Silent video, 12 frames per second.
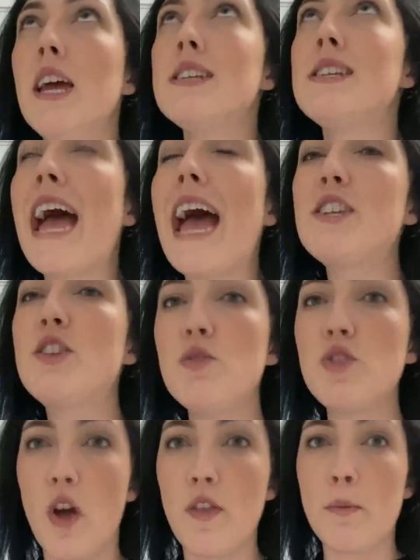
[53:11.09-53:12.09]

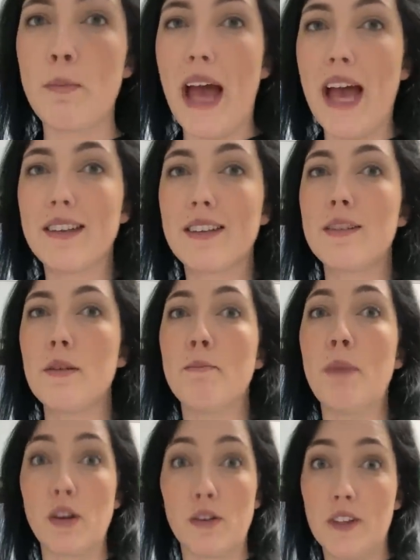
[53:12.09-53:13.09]
tattoos on their backs
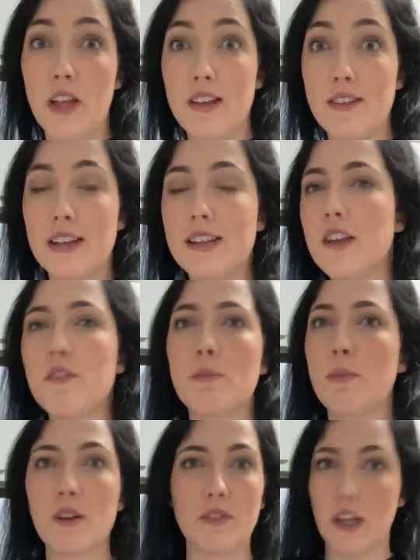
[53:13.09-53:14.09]
butterflies, like different
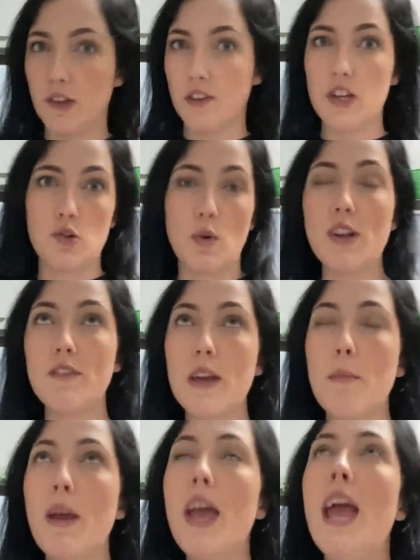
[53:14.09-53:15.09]
butterflies for each one of
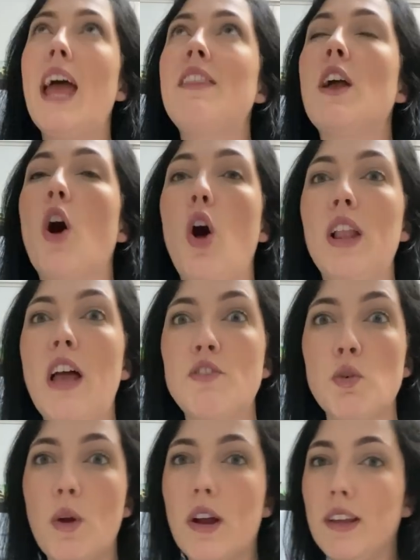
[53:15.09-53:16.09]
them, and they all have
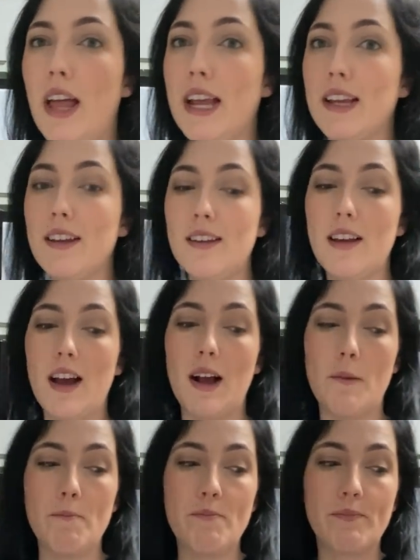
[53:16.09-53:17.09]
to wear like
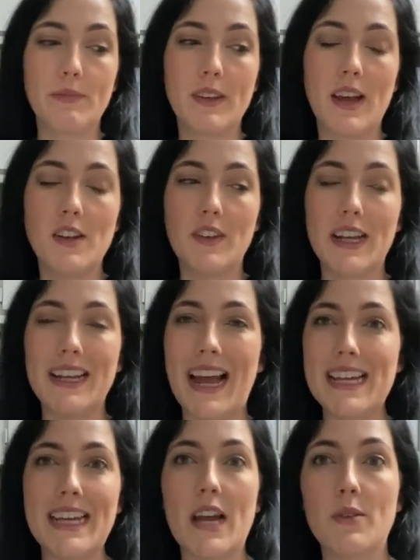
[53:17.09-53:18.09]
kind of like
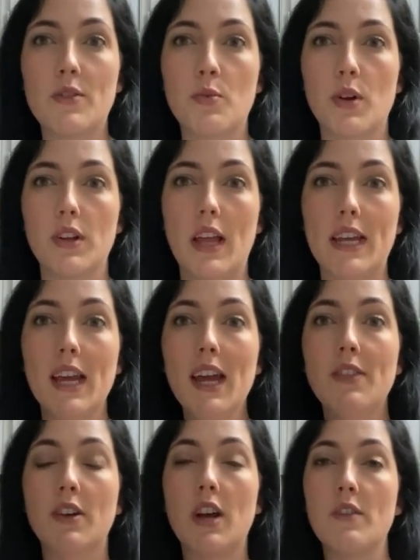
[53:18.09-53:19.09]
nightgowns where like
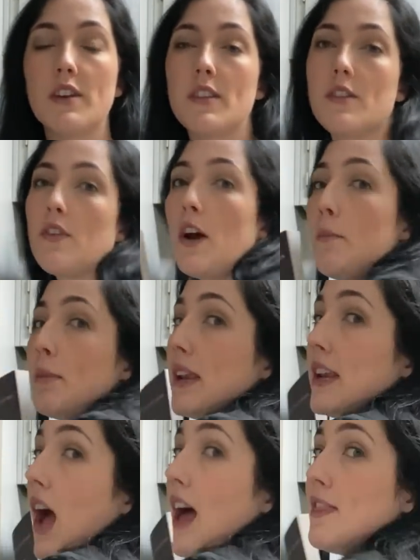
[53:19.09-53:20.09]
they're covered in the front but
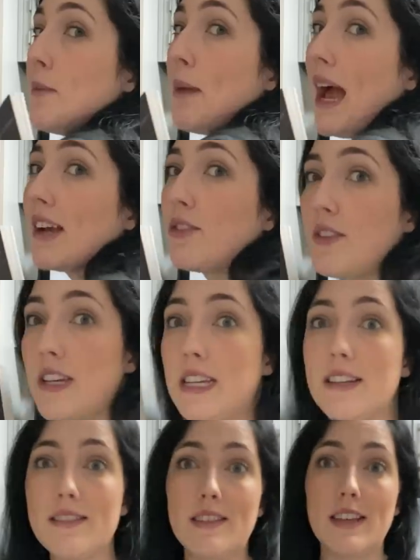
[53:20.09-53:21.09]
not in the back so that he
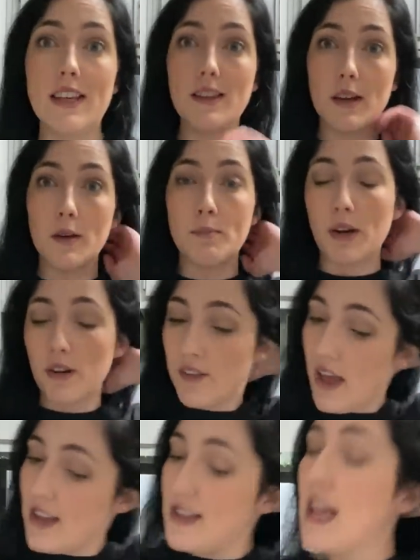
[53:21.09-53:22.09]
can see the
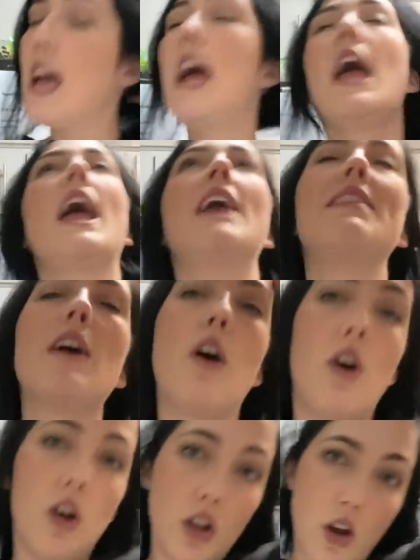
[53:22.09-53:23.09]
butterflies, and they
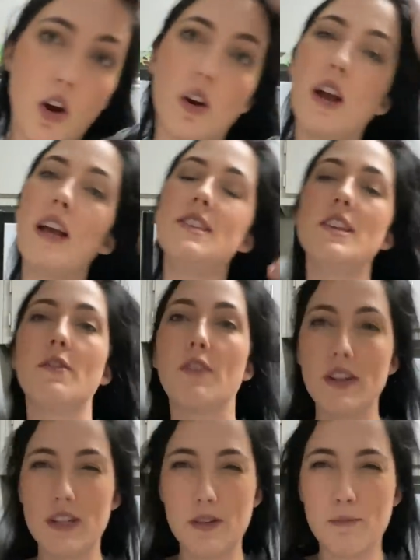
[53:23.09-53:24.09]
all are a
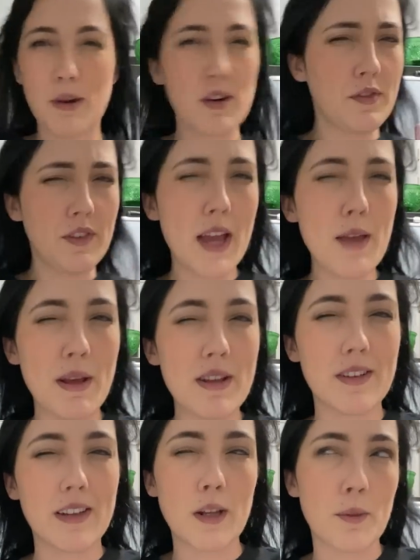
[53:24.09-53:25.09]
different butterfly based
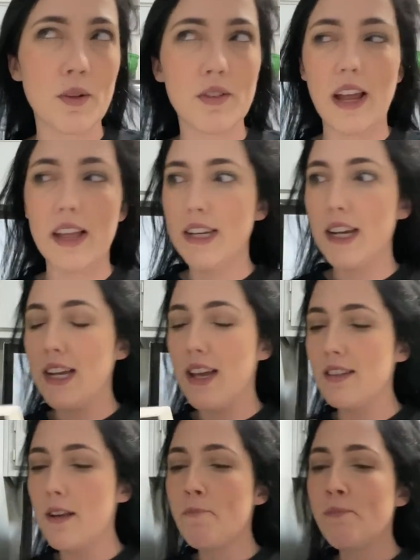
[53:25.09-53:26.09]
on like their personality, I
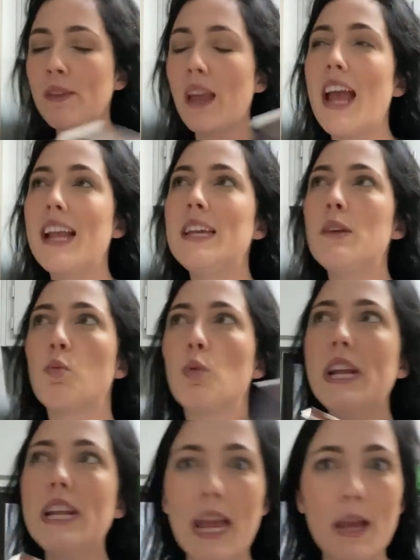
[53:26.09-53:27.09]
guess, and he
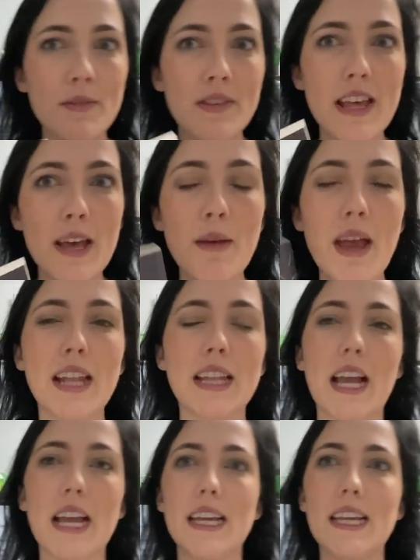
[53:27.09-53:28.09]
renames them and
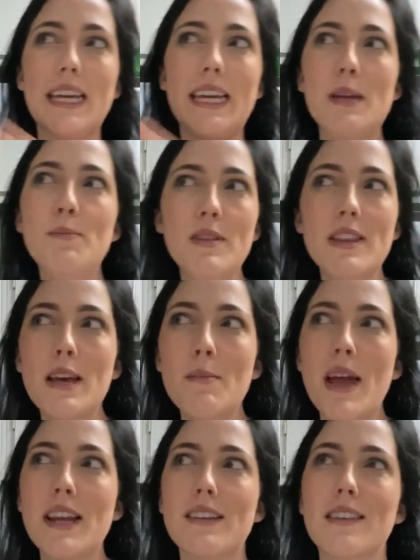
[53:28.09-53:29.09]
like keeps them,
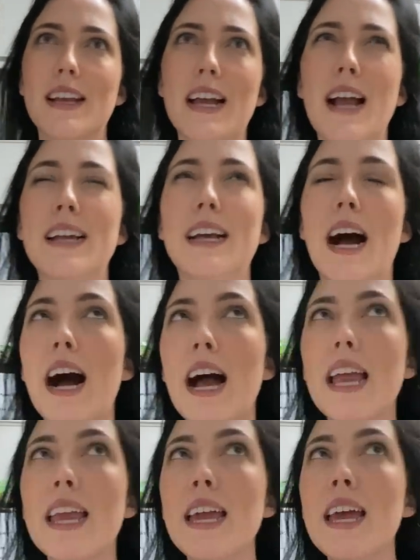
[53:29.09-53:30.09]
and it's like a
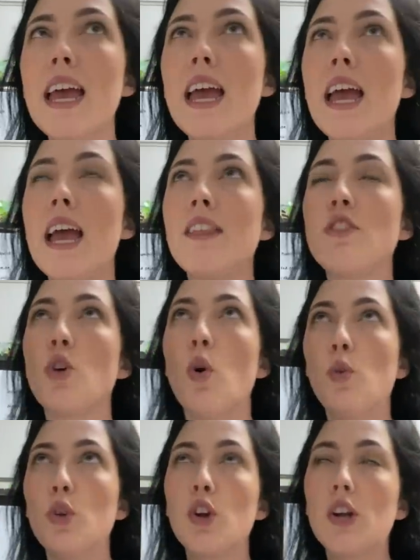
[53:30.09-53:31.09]
guy, this
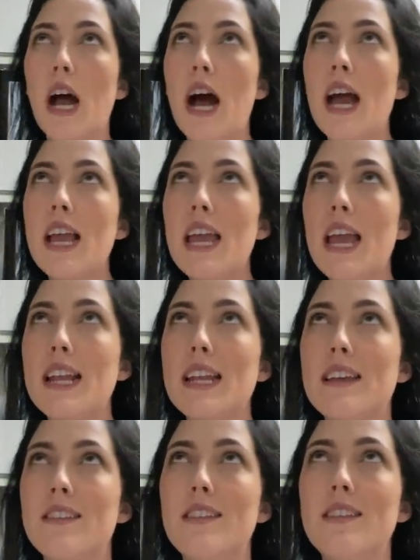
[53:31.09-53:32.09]
older guy and
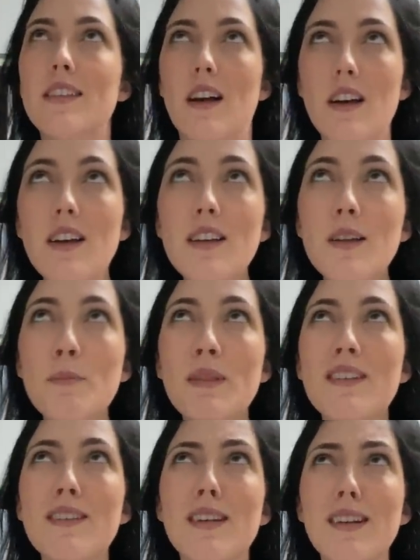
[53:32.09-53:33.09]
his son, but
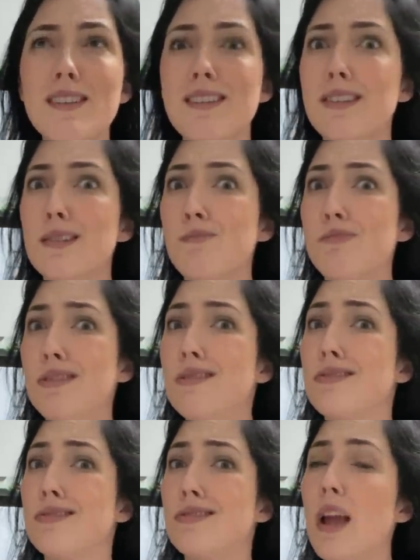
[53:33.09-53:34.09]
the son is like a piece
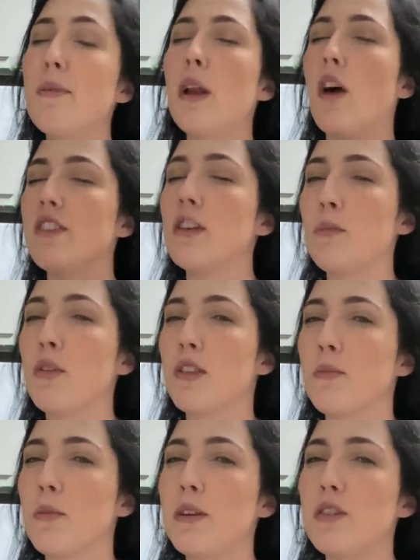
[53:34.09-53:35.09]
of shit. I mean, obviously both of
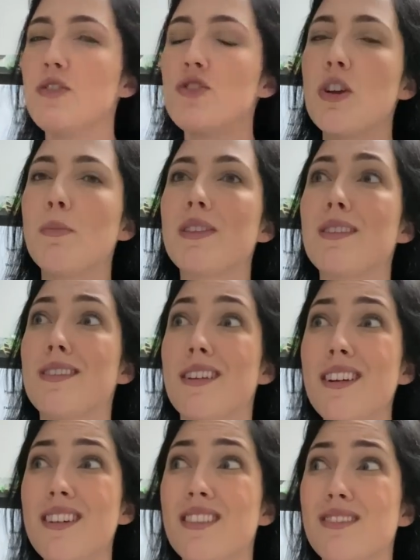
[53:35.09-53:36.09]
them are pieces of shit, but the
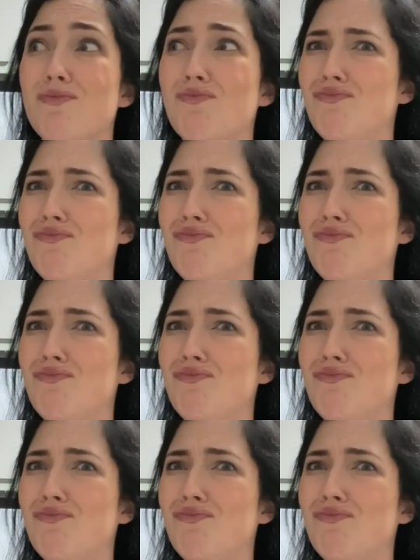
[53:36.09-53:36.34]
son,